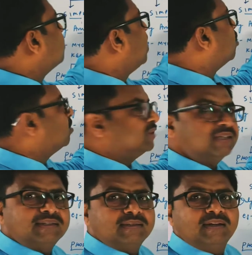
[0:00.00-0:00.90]
mark on
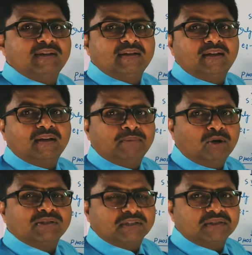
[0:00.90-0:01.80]
this
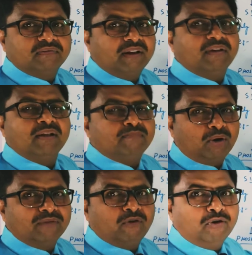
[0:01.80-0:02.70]
because this is very, very
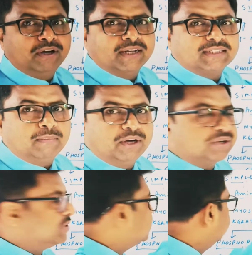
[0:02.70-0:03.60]
important for your NEET
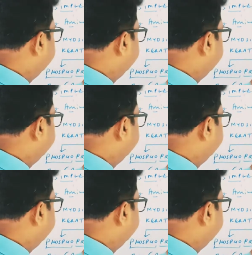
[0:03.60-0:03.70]
examinations.